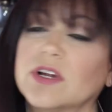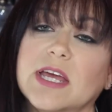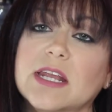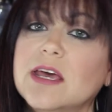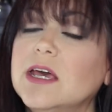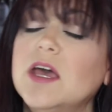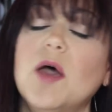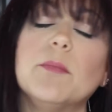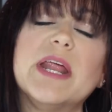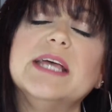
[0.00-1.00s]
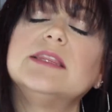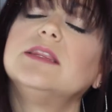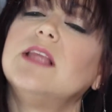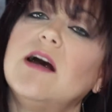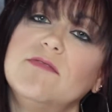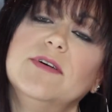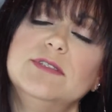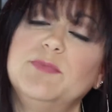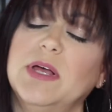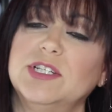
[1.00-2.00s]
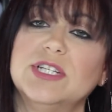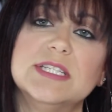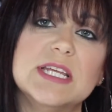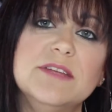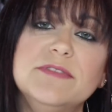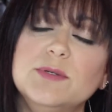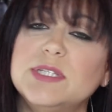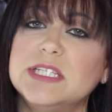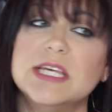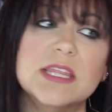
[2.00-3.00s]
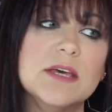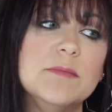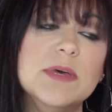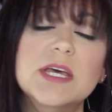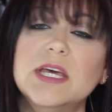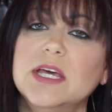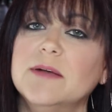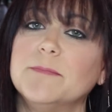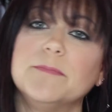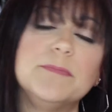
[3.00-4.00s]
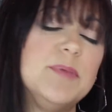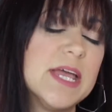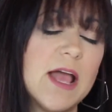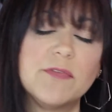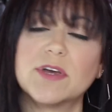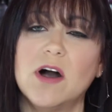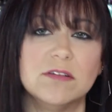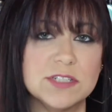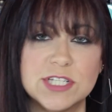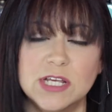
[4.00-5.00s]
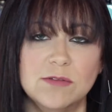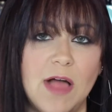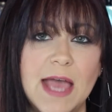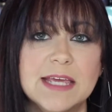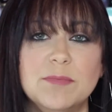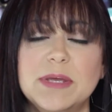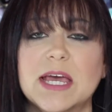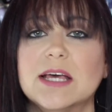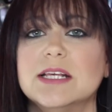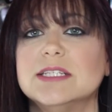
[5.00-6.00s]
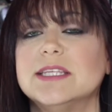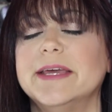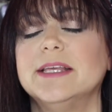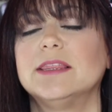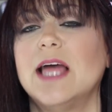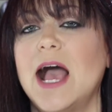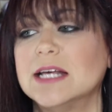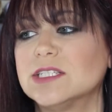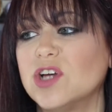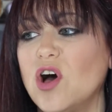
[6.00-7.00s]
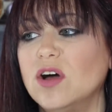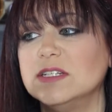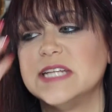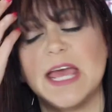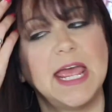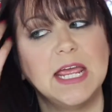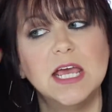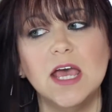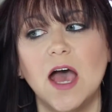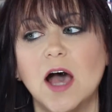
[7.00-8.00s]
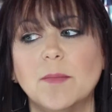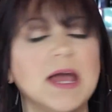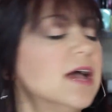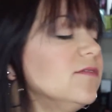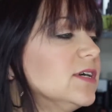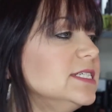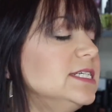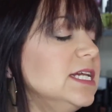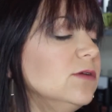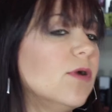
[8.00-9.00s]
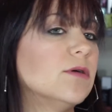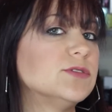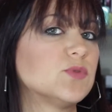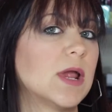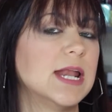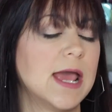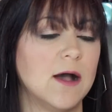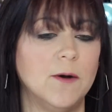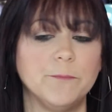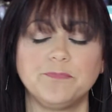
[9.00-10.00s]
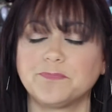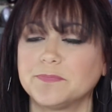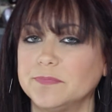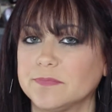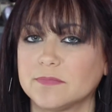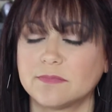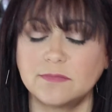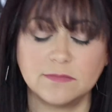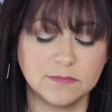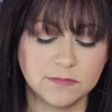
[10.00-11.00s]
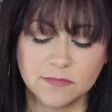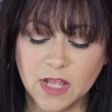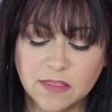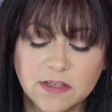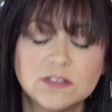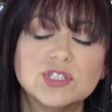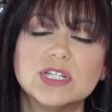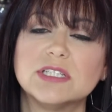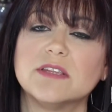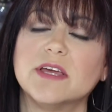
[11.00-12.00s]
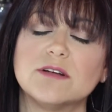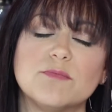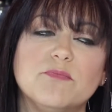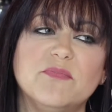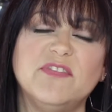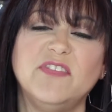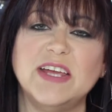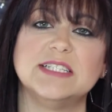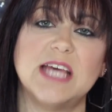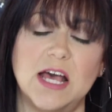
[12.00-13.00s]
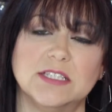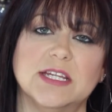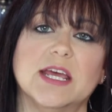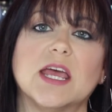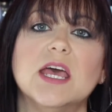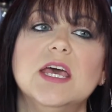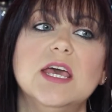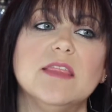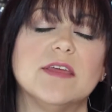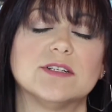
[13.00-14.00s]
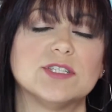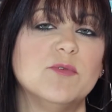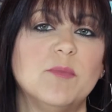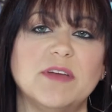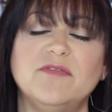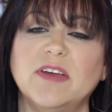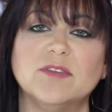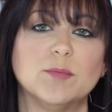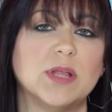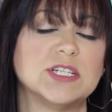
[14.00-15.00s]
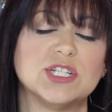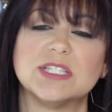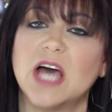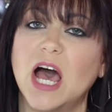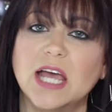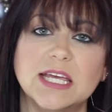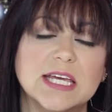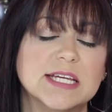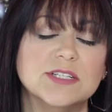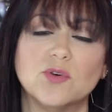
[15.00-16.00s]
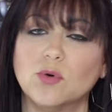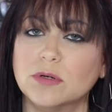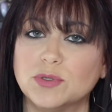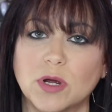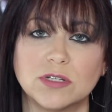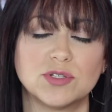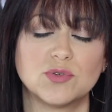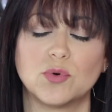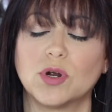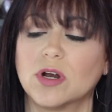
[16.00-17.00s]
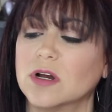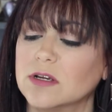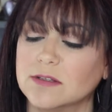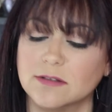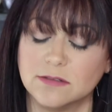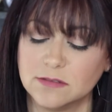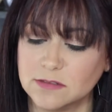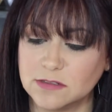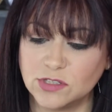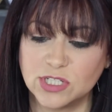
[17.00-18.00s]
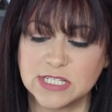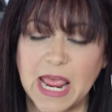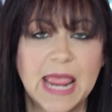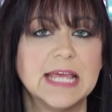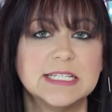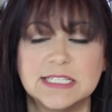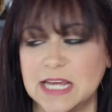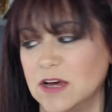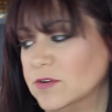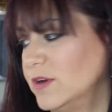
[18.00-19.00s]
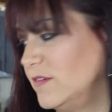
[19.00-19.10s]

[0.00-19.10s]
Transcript: again. But I love those blushes, and if you see them, pick out the colors that you like because they last all day. I have on Tea Rose right now. They're fantastic. They're of my favorite blushes, high-end or drugstore, just hands down